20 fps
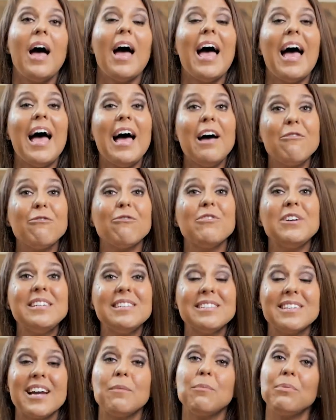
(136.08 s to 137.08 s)
Every
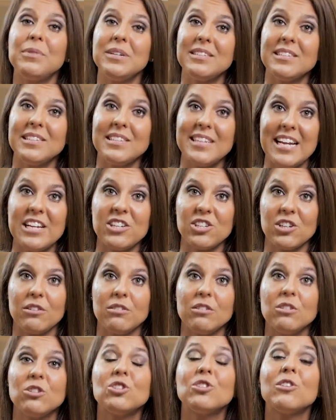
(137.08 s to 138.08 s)
design
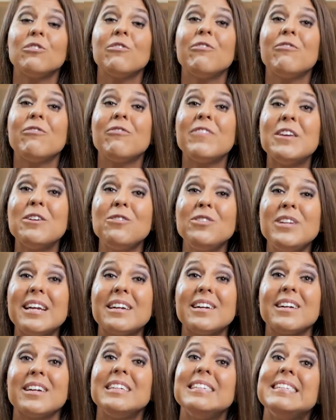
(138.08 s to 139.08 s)
presentation should feel like
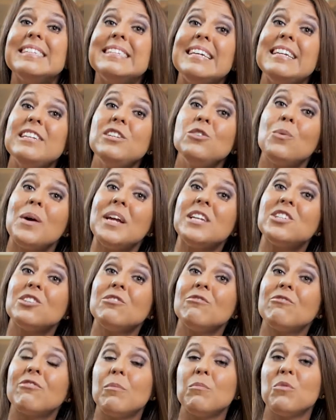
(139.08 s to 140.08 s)
a continuation
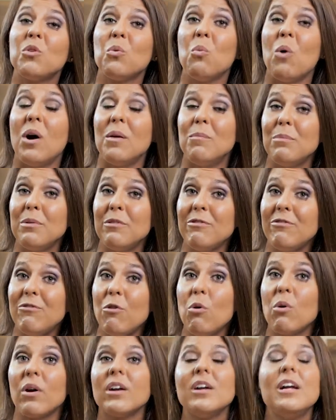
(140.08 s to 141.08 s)
from the one
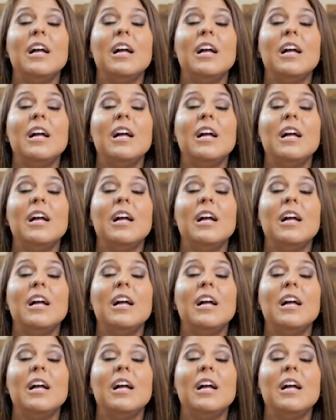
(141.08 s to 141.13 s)
before.